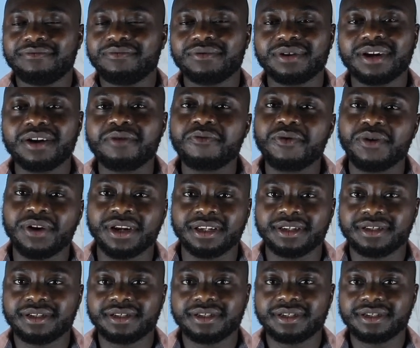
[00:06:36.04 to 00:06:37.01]
Come
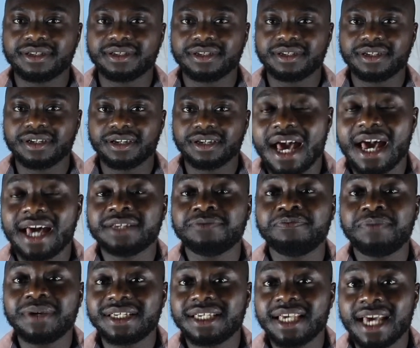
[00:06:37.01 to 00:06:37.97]
on. As
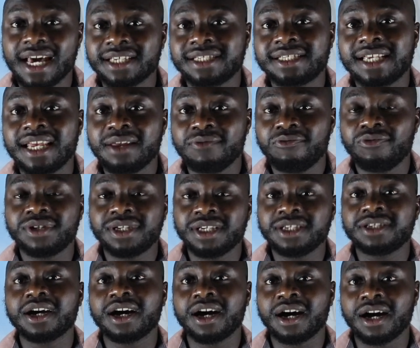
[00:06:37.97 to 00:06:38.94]
busy as
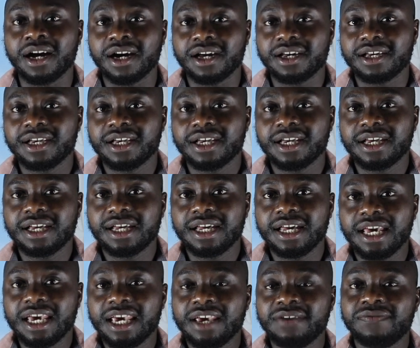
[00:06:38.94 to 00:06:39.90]
celebrities are,
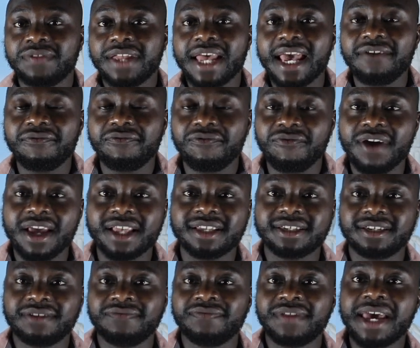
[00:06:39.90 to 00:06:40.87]
if their
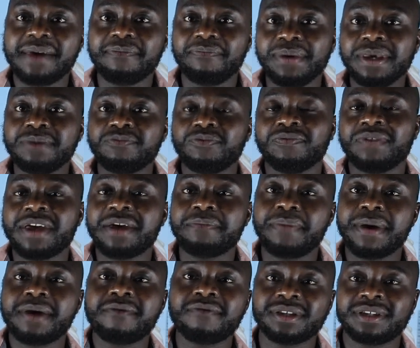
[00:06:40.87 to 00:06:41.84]
friends, if their people, their
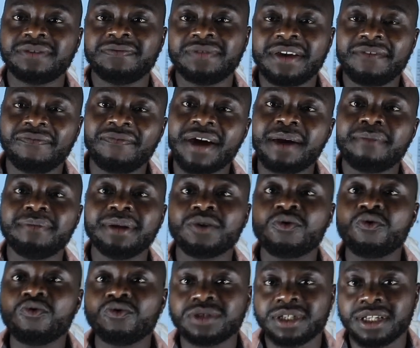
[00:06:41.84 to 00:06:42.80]
parents, if their family
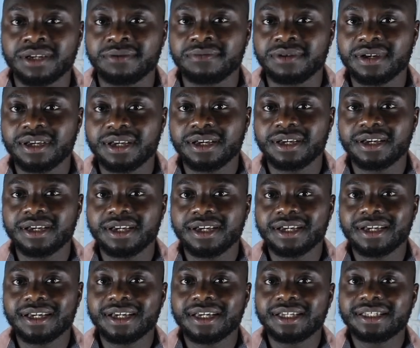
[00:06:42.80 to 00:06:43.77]
calls them,
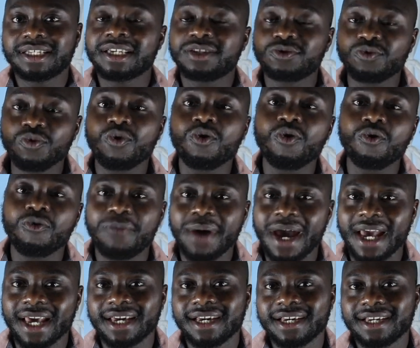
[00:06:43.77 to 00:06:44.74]
they still call
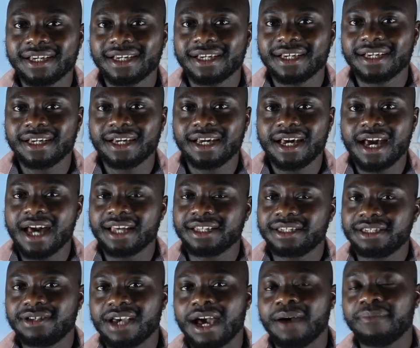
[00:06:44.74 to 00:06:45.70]
back.
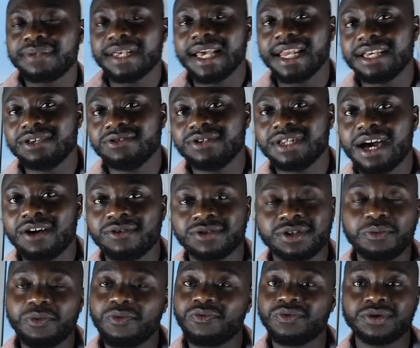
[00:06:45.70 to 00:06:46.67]
And I'm telling you now,
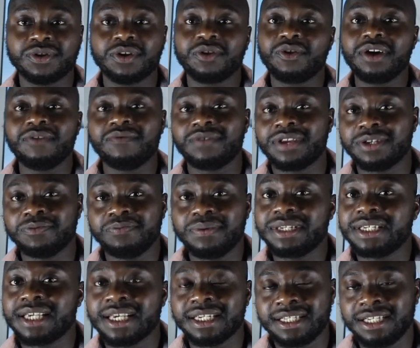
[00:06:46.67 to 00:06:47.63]
some of you are not even as
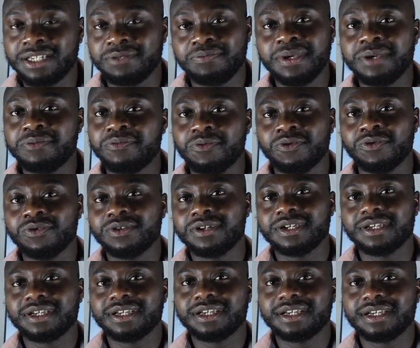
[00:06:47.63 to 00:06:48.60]
busy as these people,
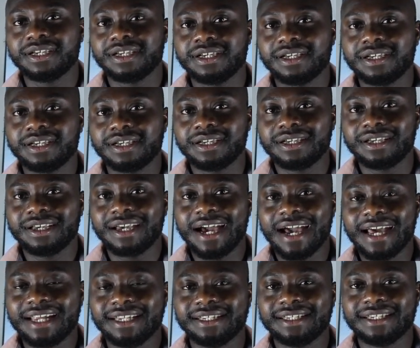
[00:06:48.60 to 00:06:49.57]

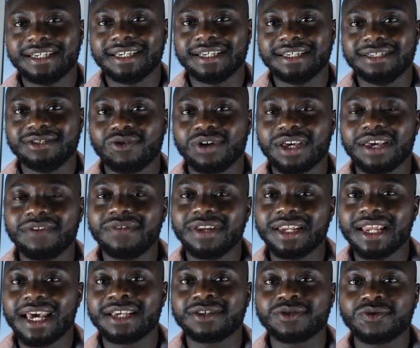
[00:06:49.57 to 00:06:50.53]
and you're
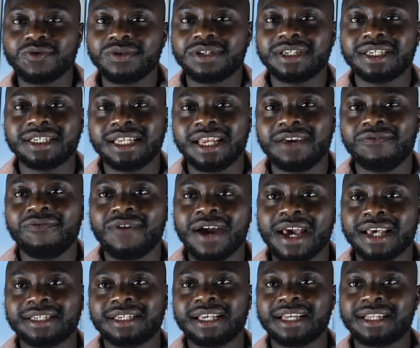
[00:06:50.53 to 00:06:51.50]
giving excuses left,
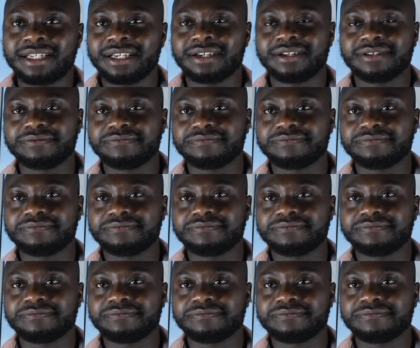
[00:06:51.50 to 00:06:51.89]
right and centre.